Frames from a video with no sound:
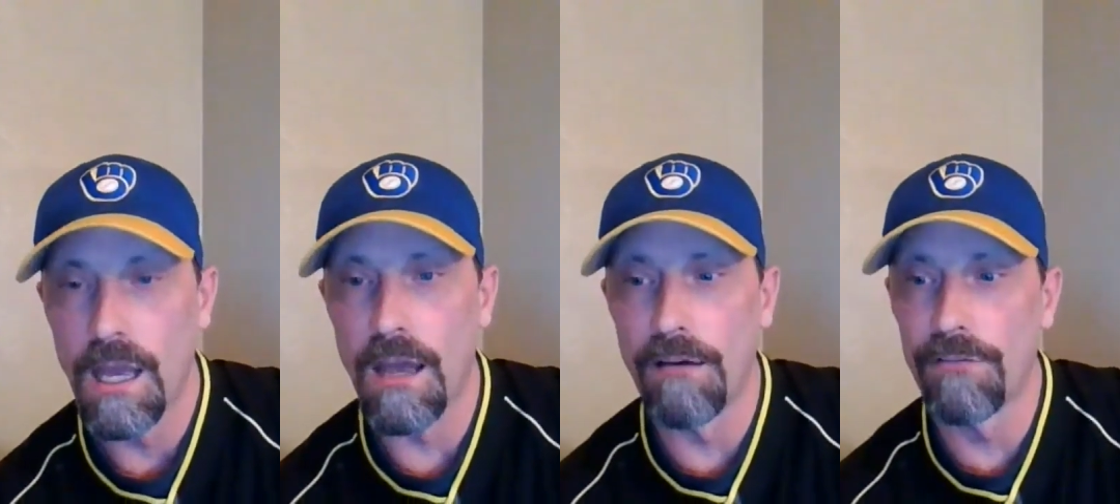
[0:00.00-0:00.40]

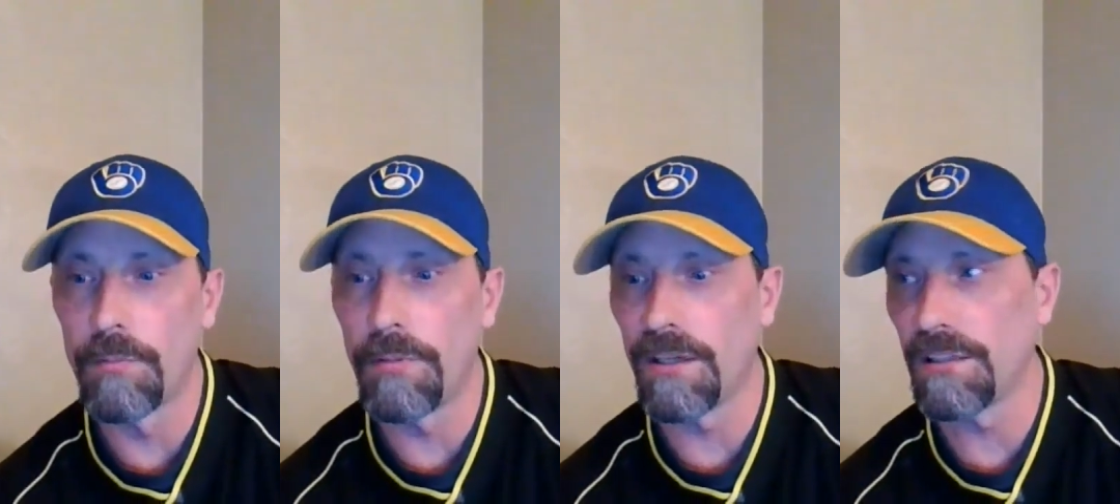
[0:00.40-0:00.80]

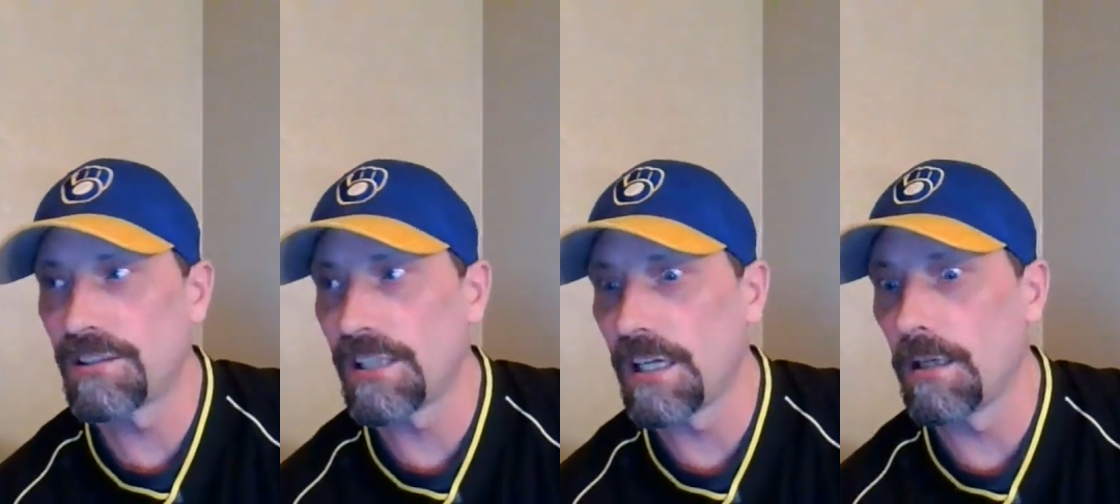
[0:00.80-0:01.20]

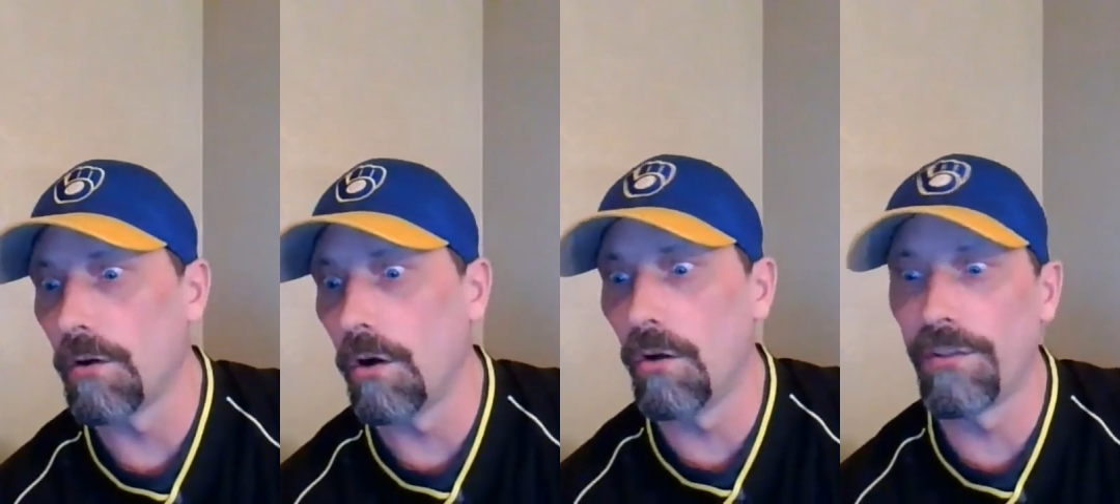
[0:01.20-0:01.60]
Everybody's saying,
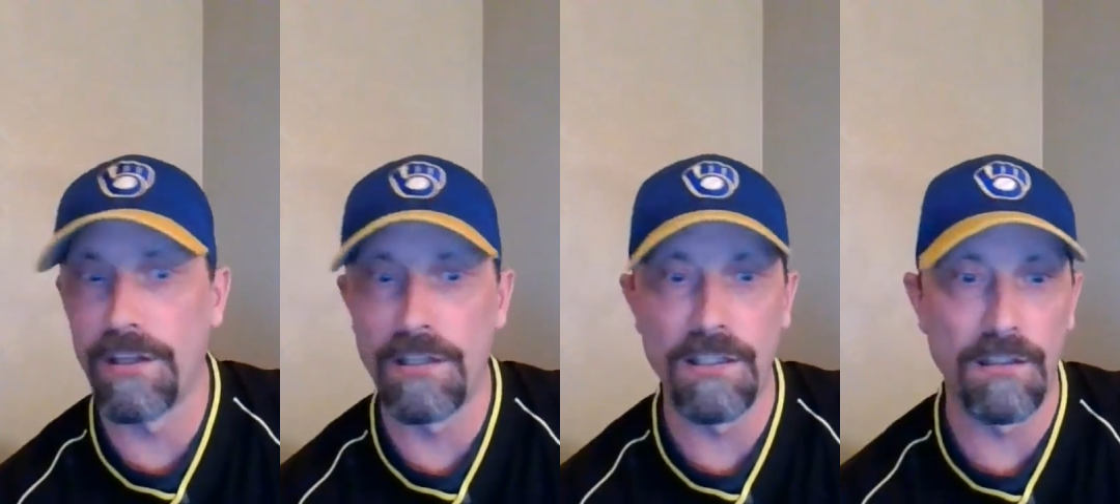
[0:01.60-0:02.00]
oh,
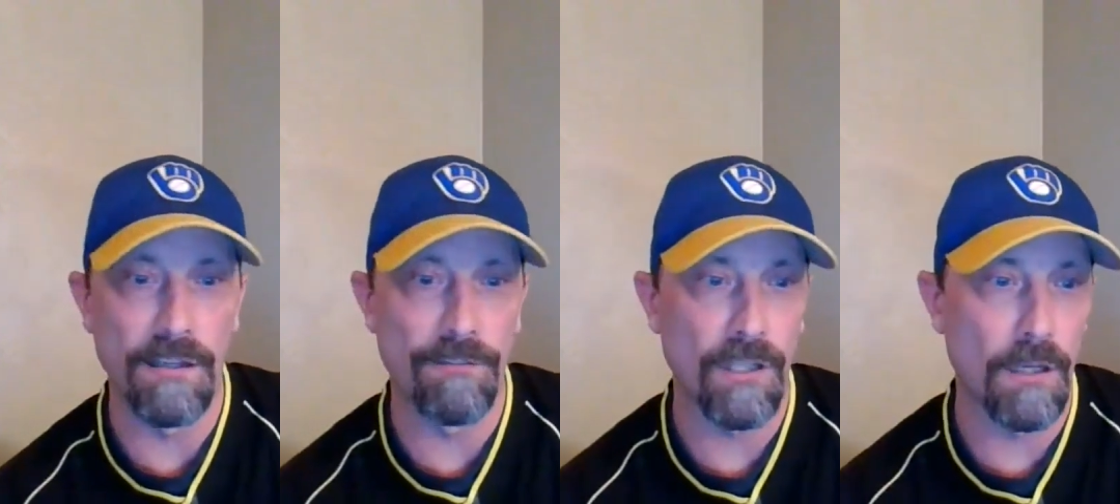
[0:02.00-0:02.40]
they need
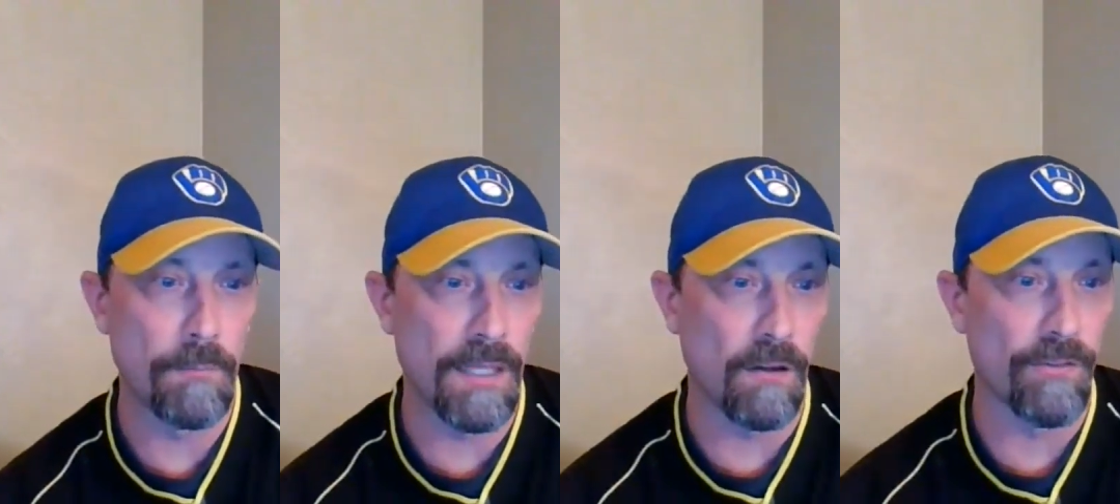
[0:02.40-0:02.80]
Le'Veon
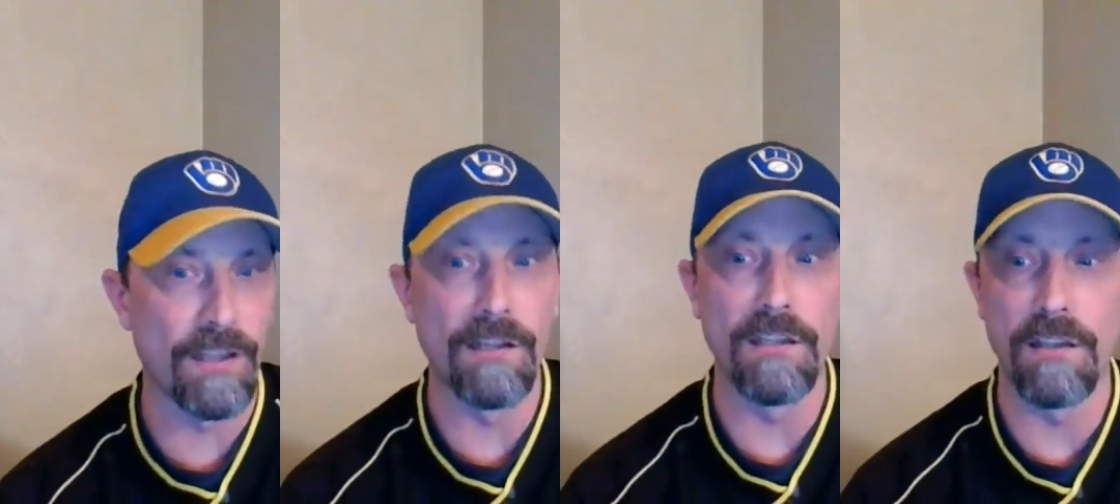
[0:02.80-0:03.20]
Bell.
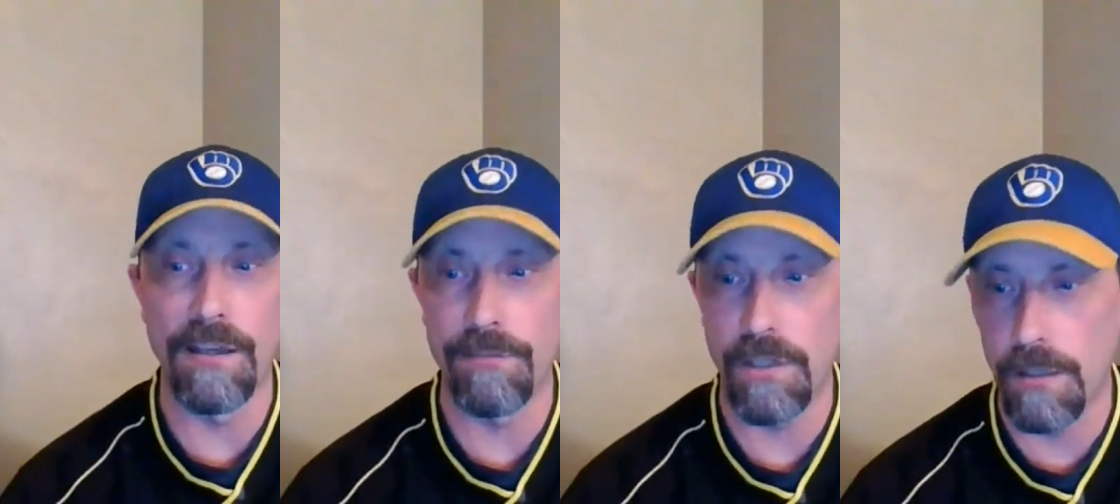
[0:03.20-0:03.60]
They need
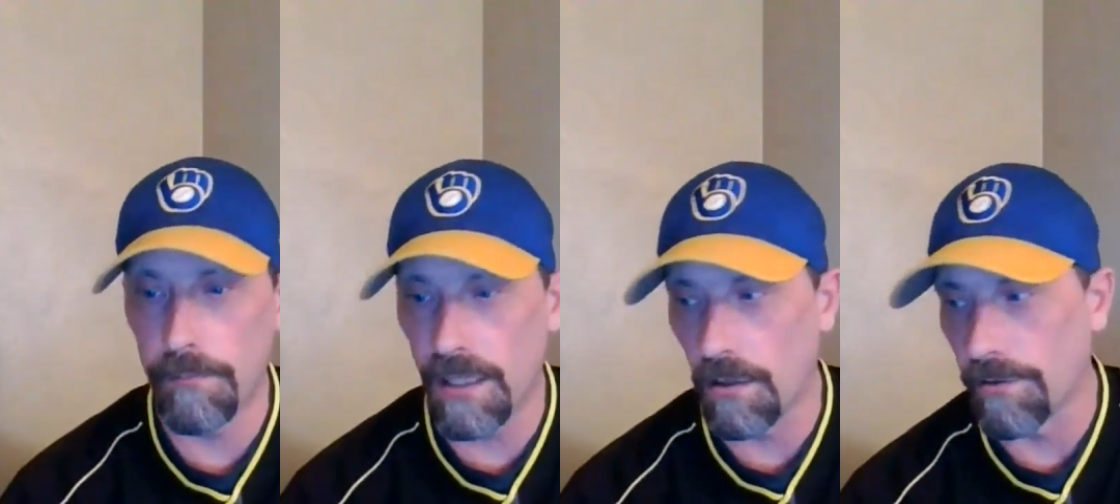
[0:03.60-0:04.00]
Le'Veon
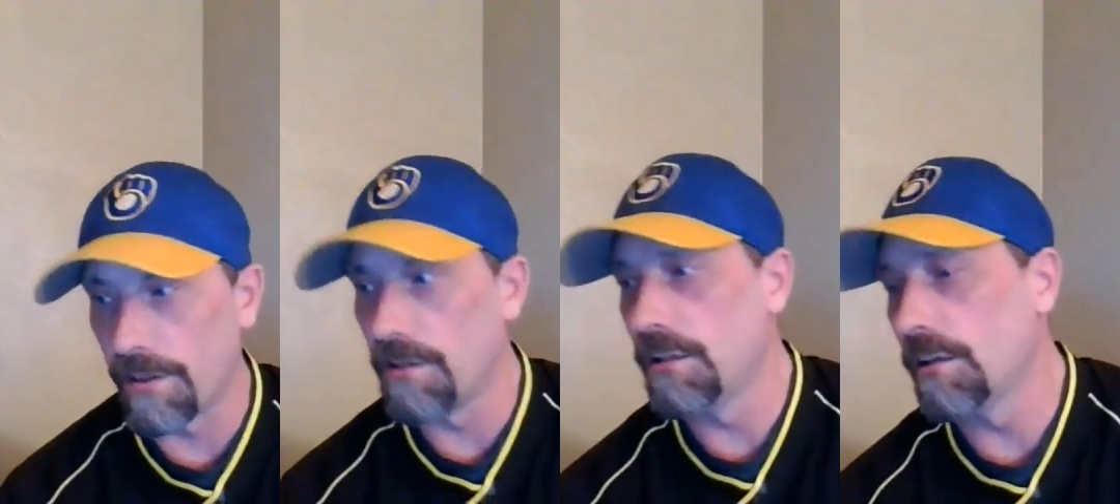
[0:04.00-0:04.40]
Bell.
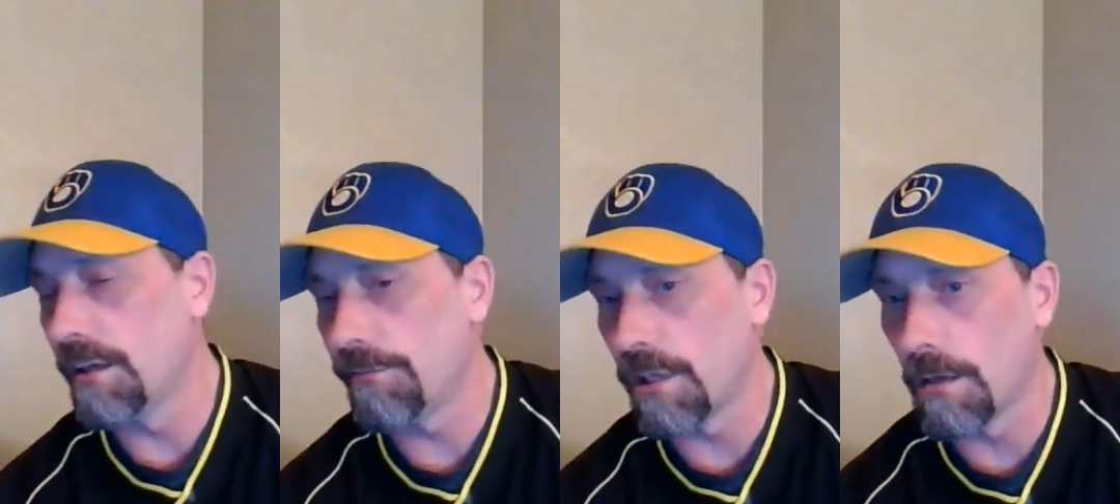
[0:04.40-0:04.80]
They need
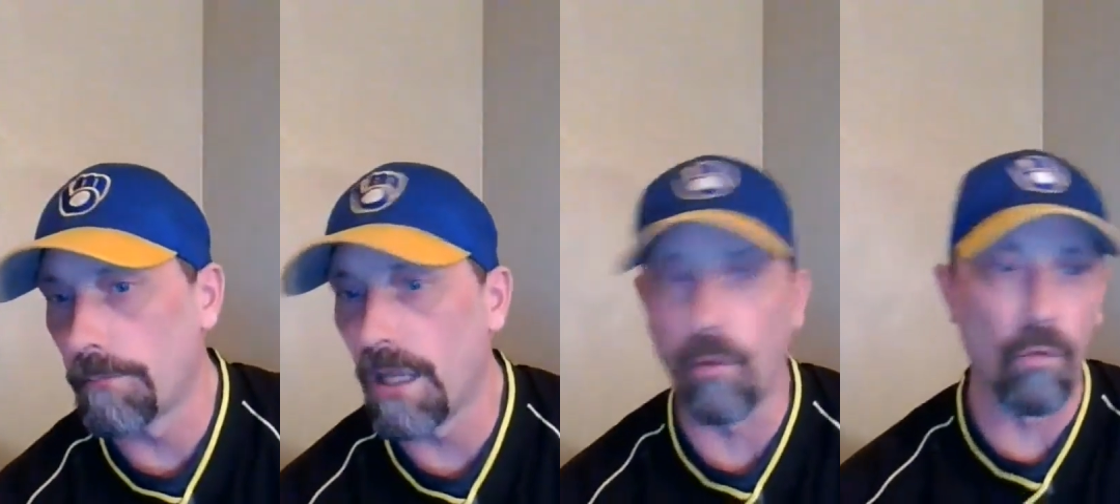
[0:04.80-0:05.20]
Le'Veon
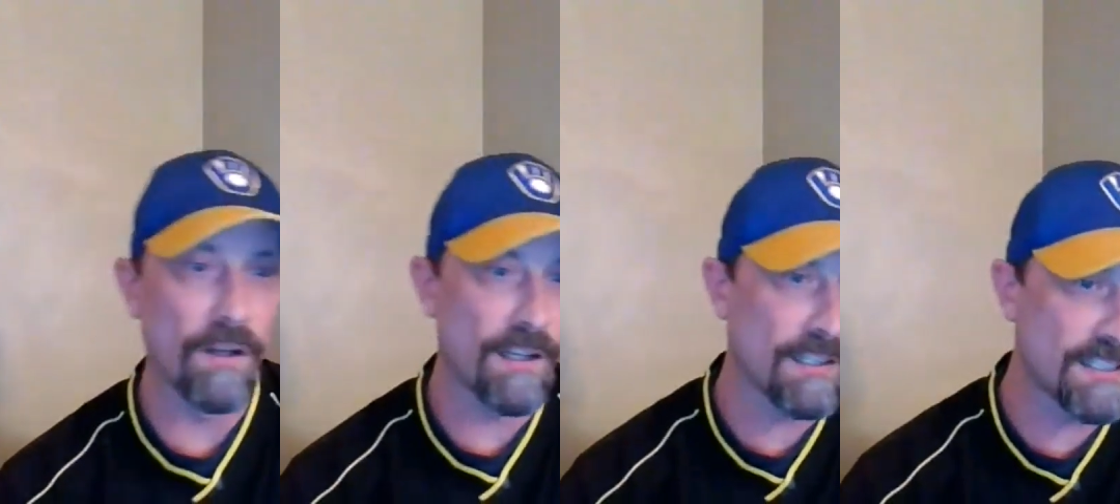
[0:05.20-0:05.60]
Bell. What
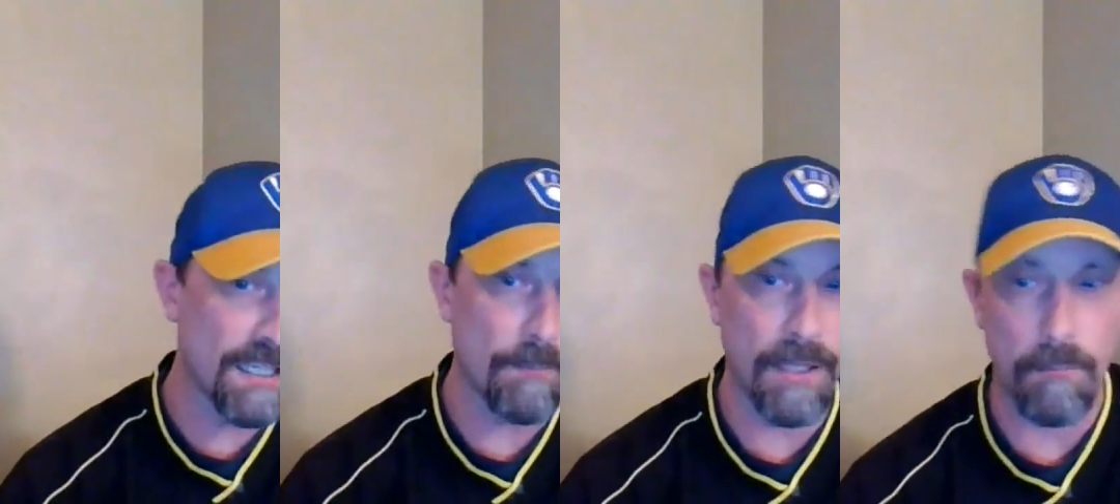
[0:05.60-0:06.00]
did I
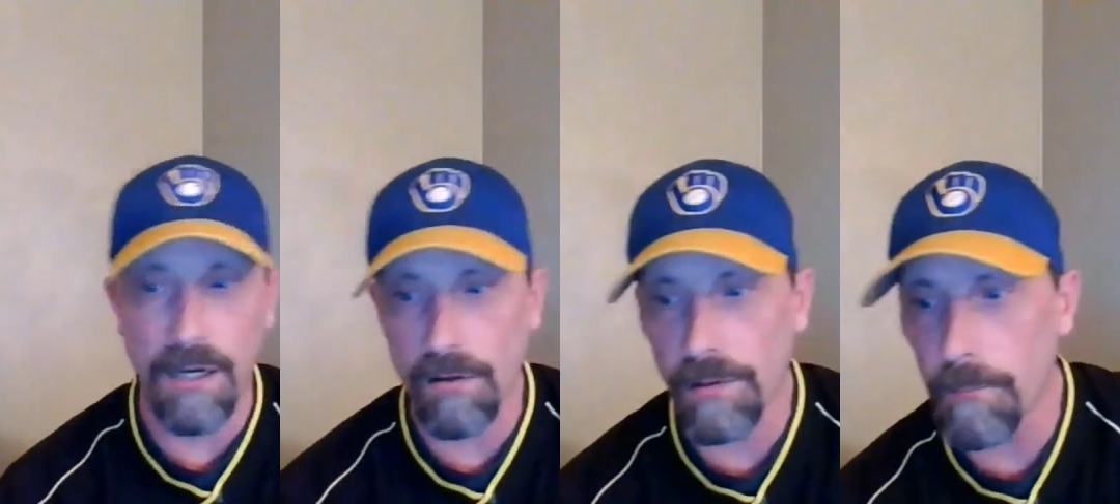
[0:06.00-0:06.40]
say about
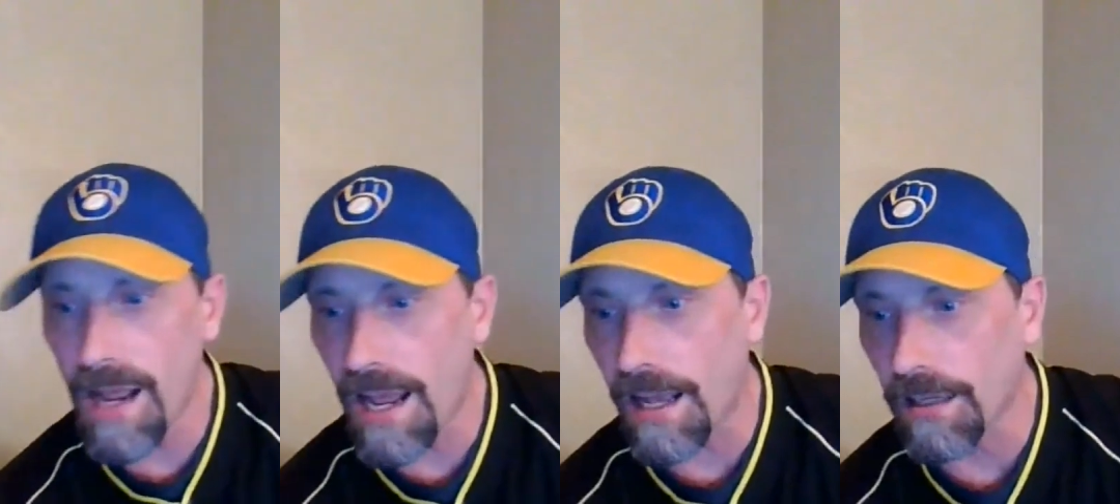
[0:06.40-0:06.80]
Marlon
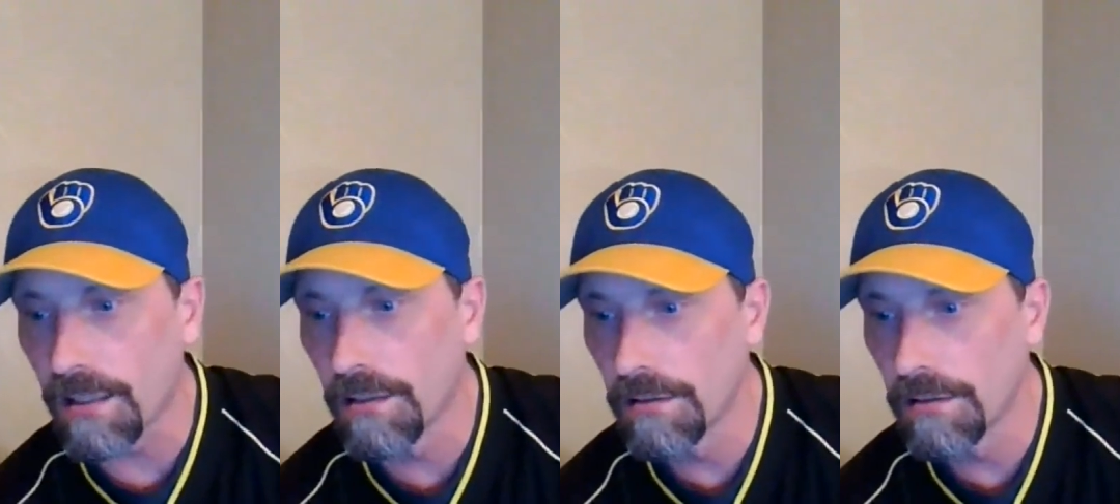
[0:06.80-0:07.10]
Mack?